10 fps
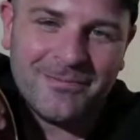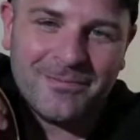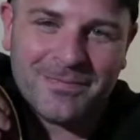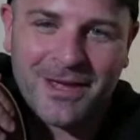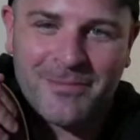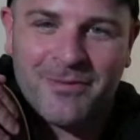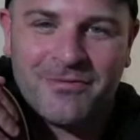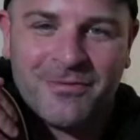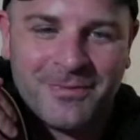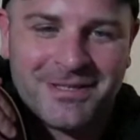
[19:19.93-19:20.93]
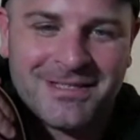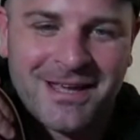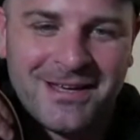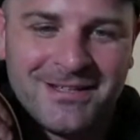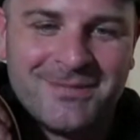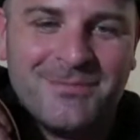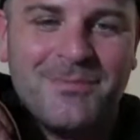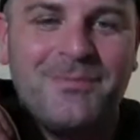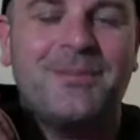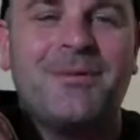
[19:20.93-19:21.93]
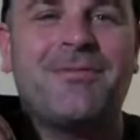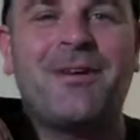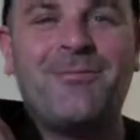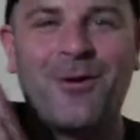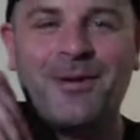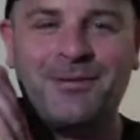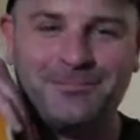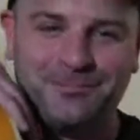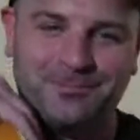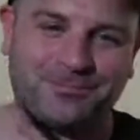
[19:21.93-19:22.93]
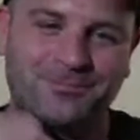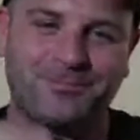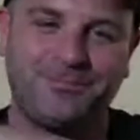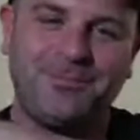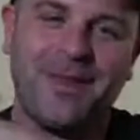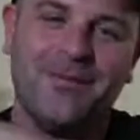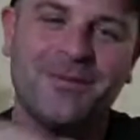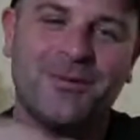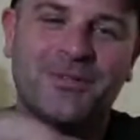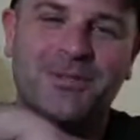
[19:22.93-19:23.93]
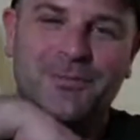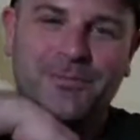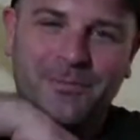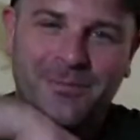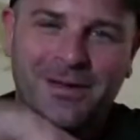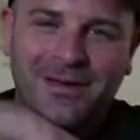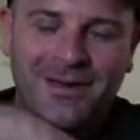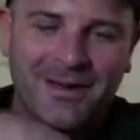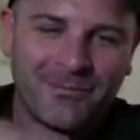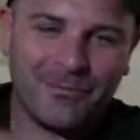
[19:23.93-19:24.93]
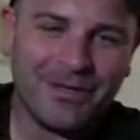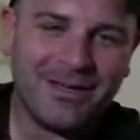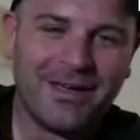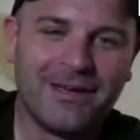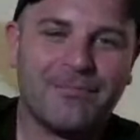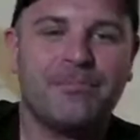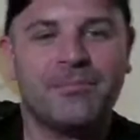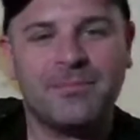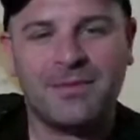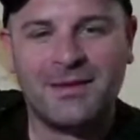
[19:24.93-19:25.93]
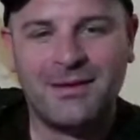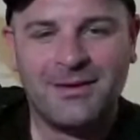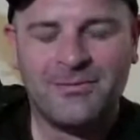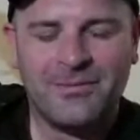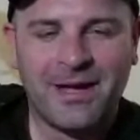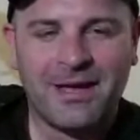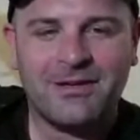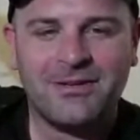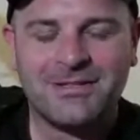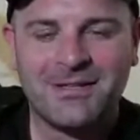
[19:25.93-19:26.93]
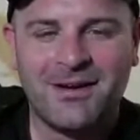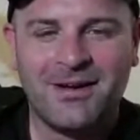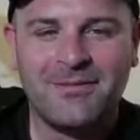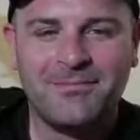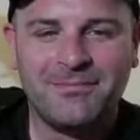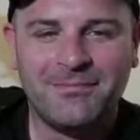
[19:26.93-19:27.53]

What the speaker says: Came over from the States, me and my friend Robin. It was awesome, and we had a good time.